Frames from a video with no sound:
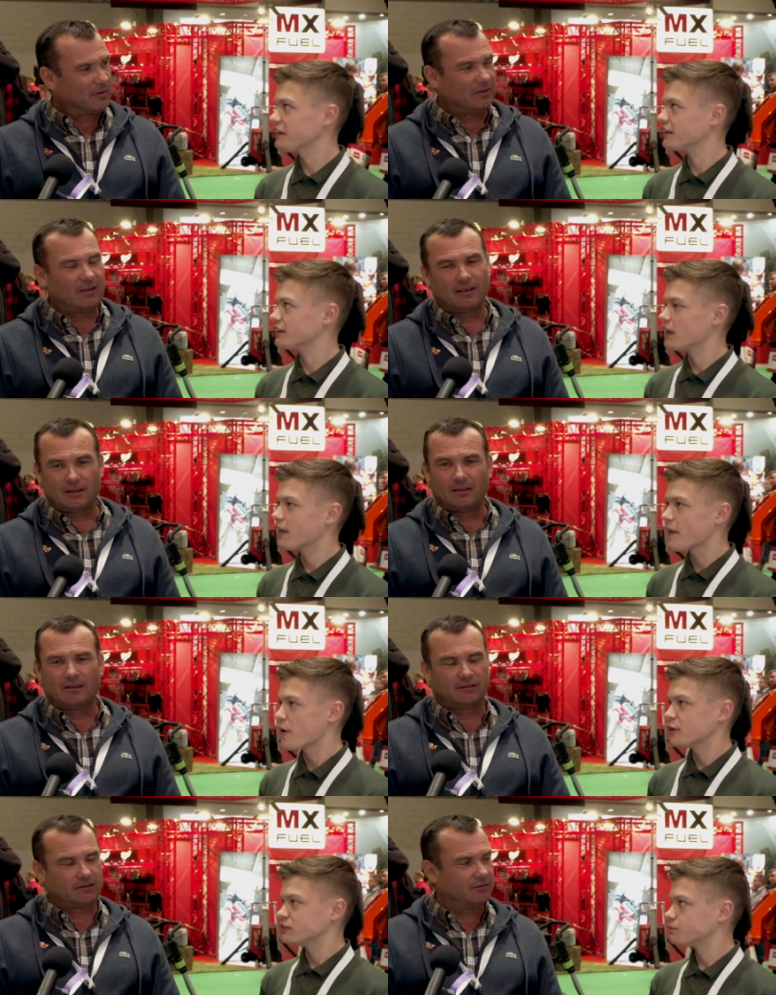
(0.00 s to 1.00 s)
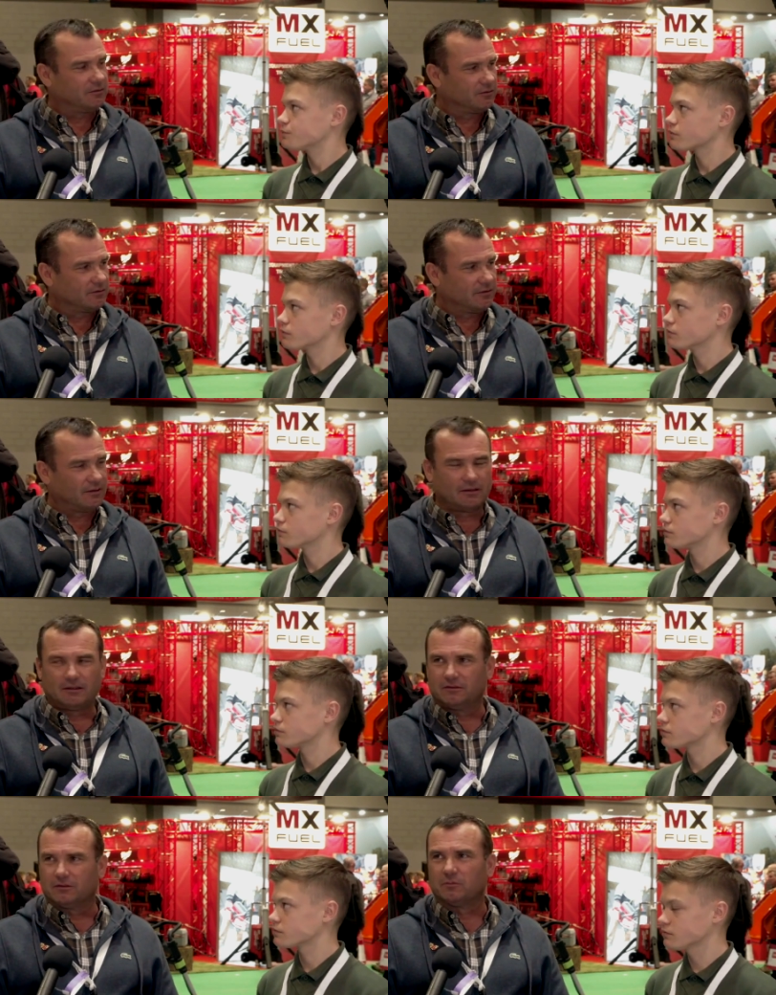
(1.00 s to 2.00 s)
Speaker 1: he, he, is. He does. Uh, he
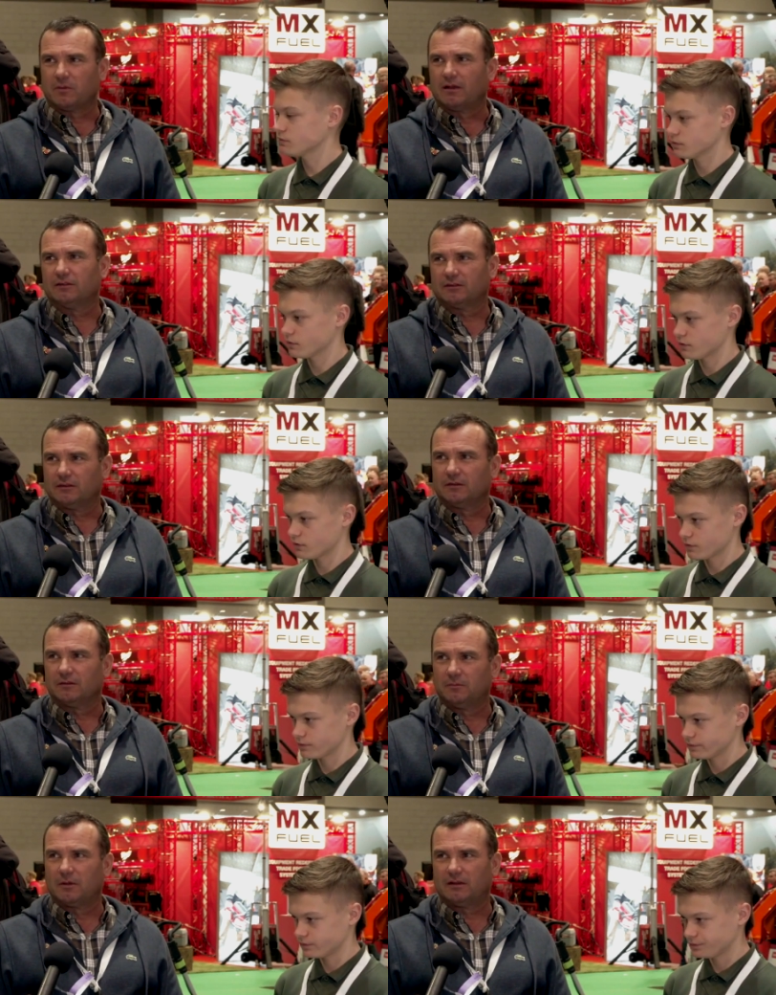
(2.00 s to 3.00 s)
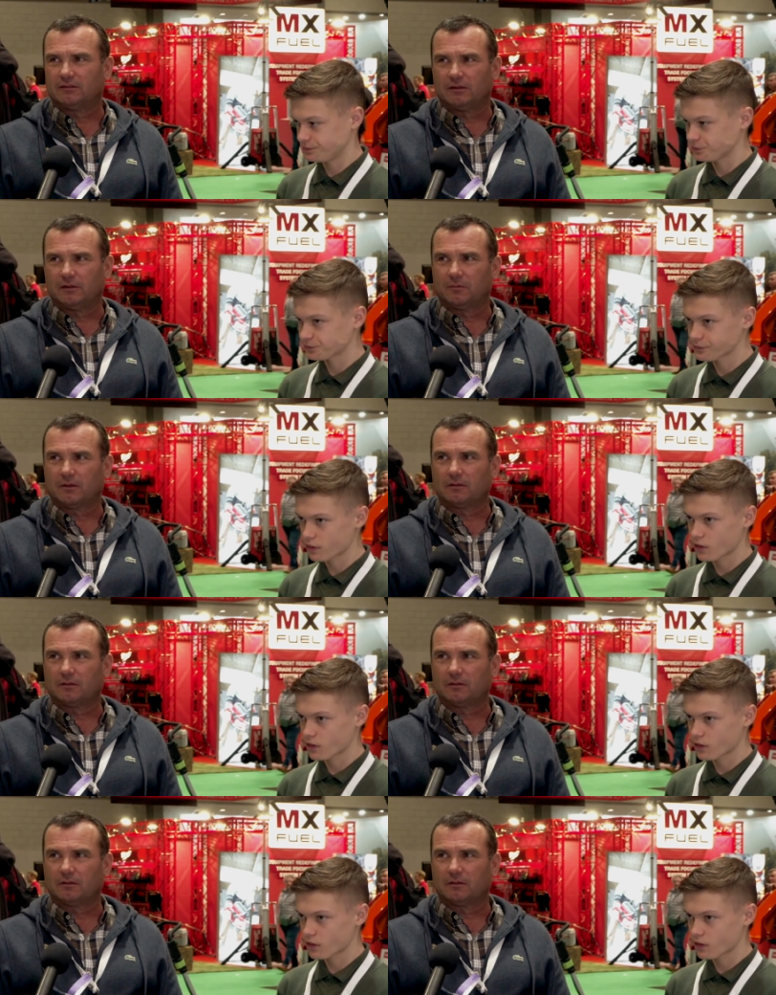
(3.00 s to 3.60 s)
does amazingly, yeah. amazingly well.